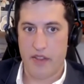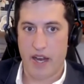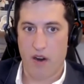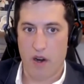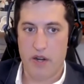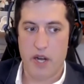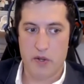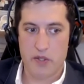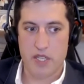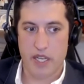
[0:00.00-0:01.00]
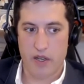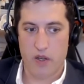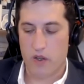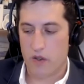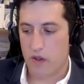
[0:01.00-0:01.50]
There are no
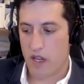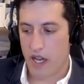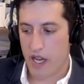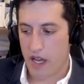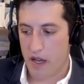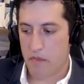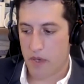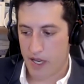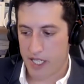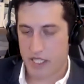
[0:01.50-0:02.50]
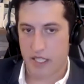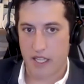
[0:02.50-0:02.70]
single production